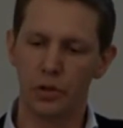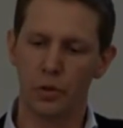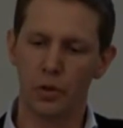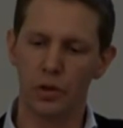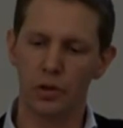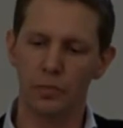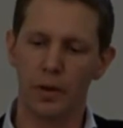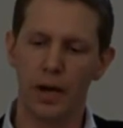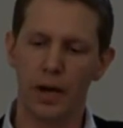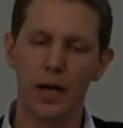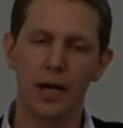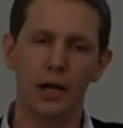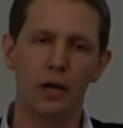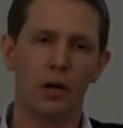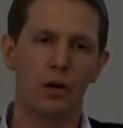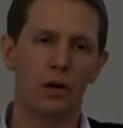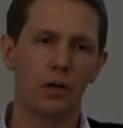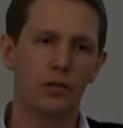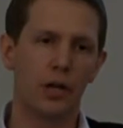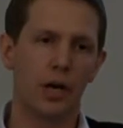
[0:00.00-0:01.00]
We taught,
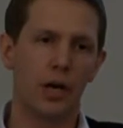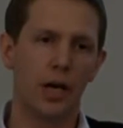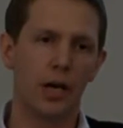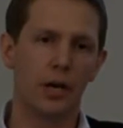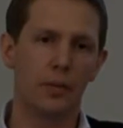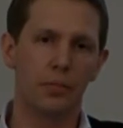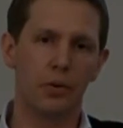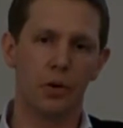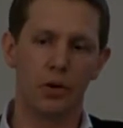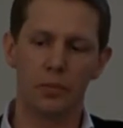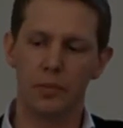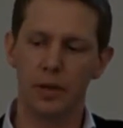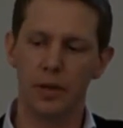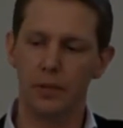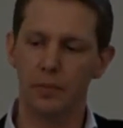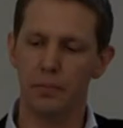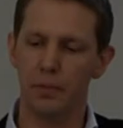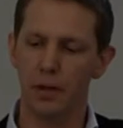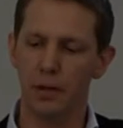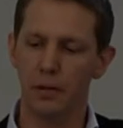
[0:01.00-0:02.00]
by and large,
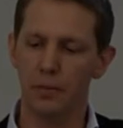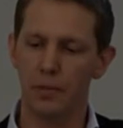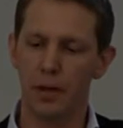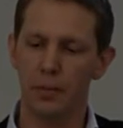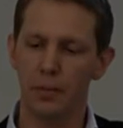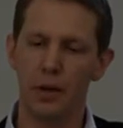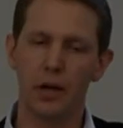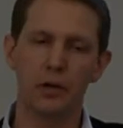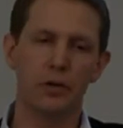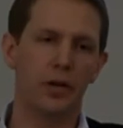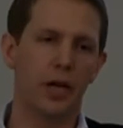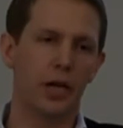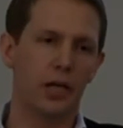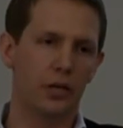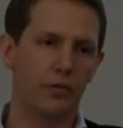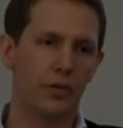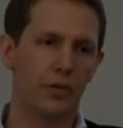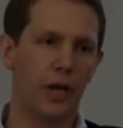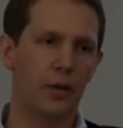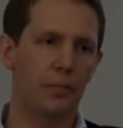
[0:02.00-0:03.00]
unemployed people, about
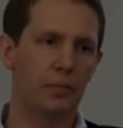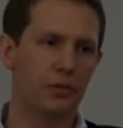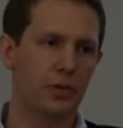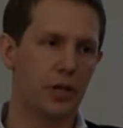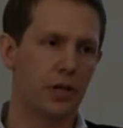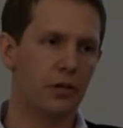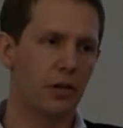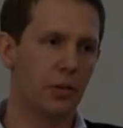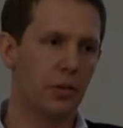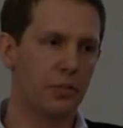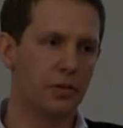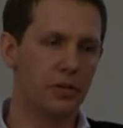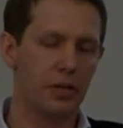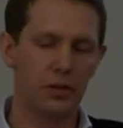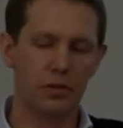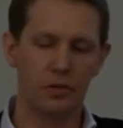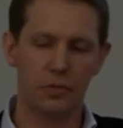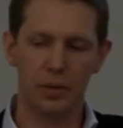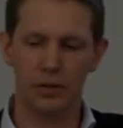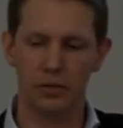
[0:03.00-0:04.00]
95% of the
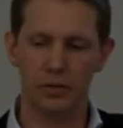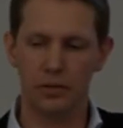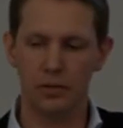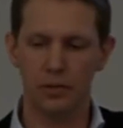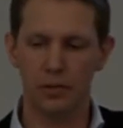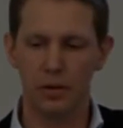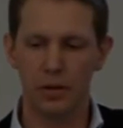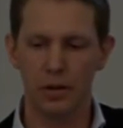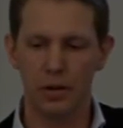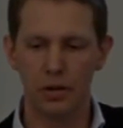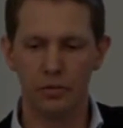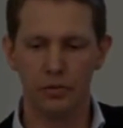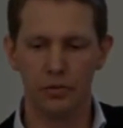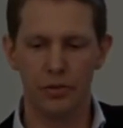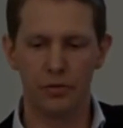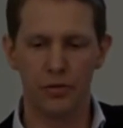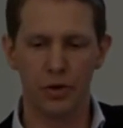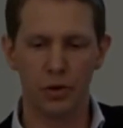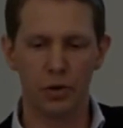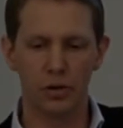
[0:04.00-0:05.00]
participants.
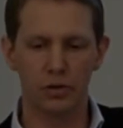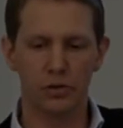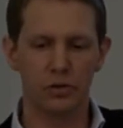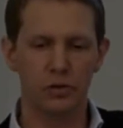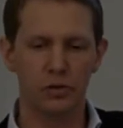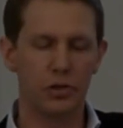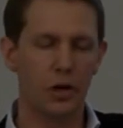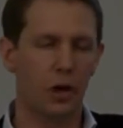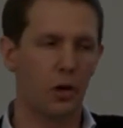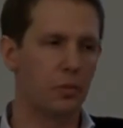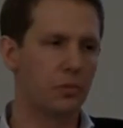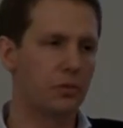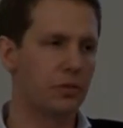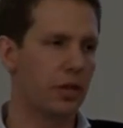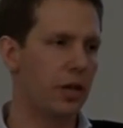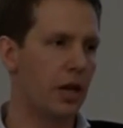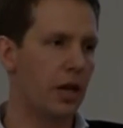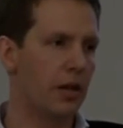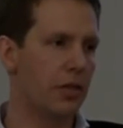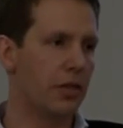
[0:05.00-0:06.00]
We focused on
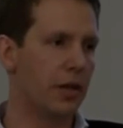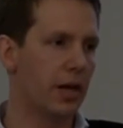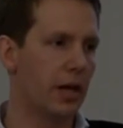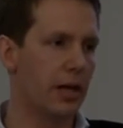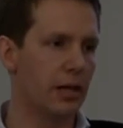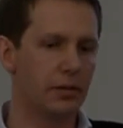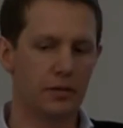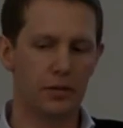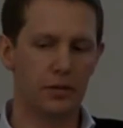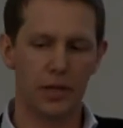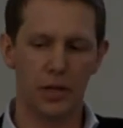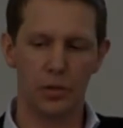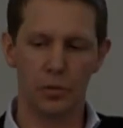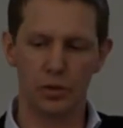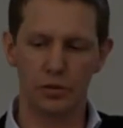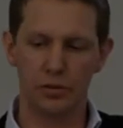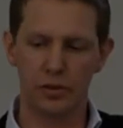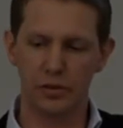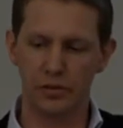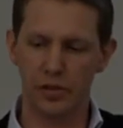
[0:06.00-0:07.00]
jobs and nothing else.
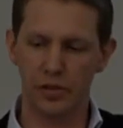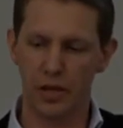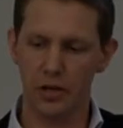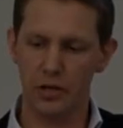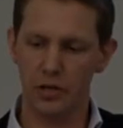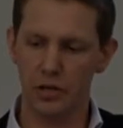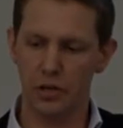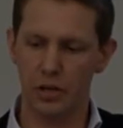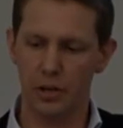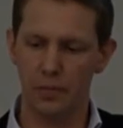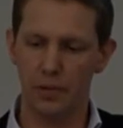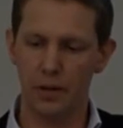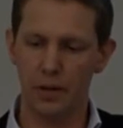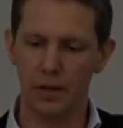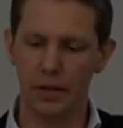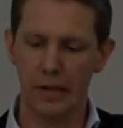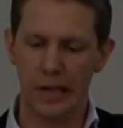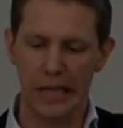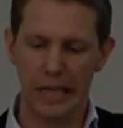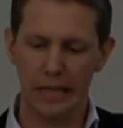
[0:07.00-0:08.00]
It was the
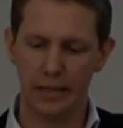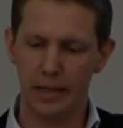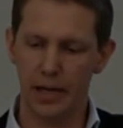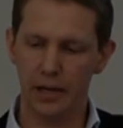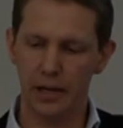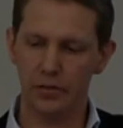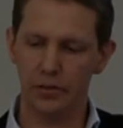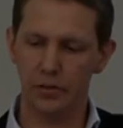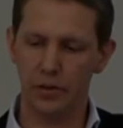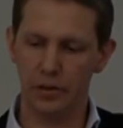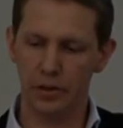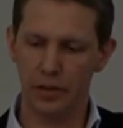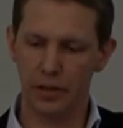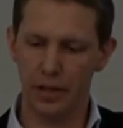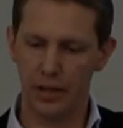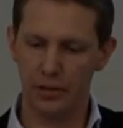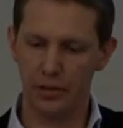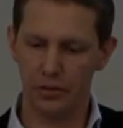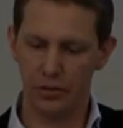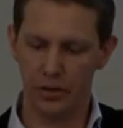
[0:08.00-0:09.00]
essential. That is
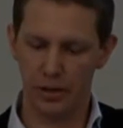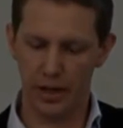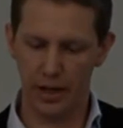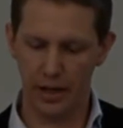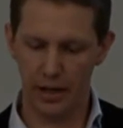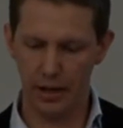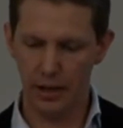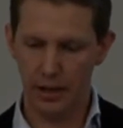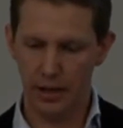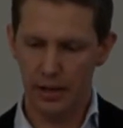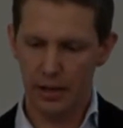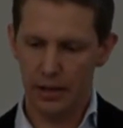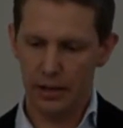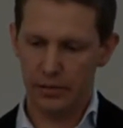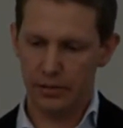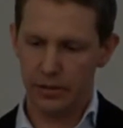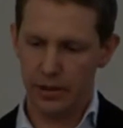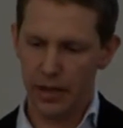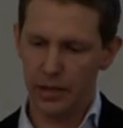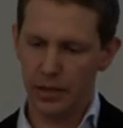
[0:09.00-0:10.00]
not the case today,
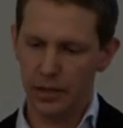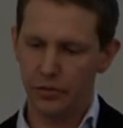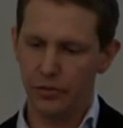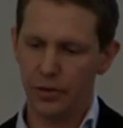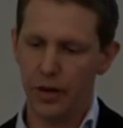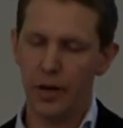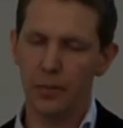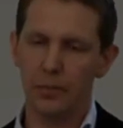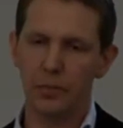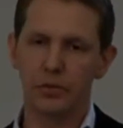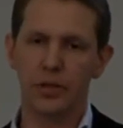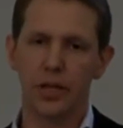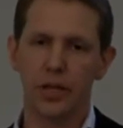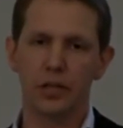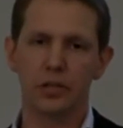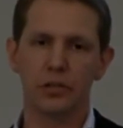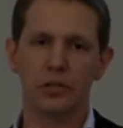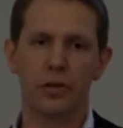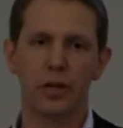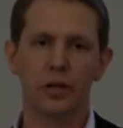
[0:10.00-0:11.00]
as
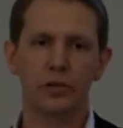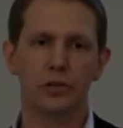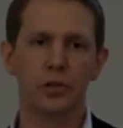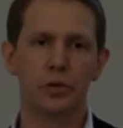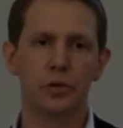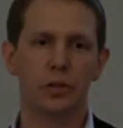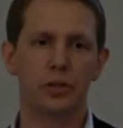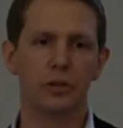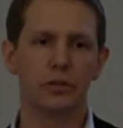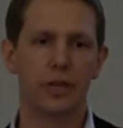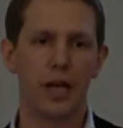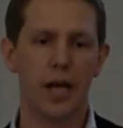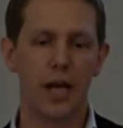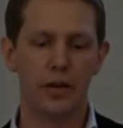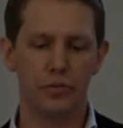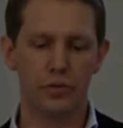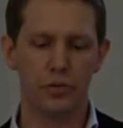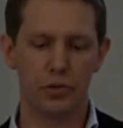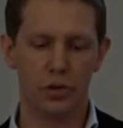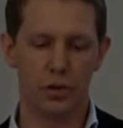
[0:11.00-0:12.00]
95% of our
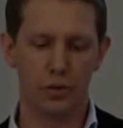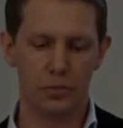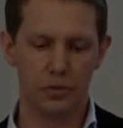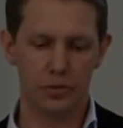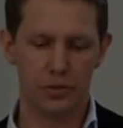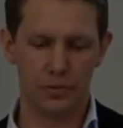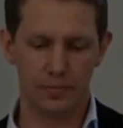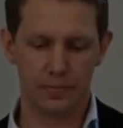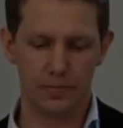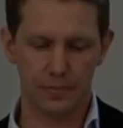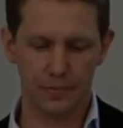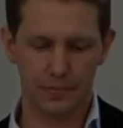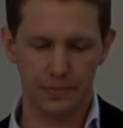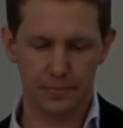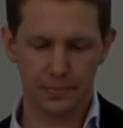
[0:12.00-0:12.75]
students have jobs.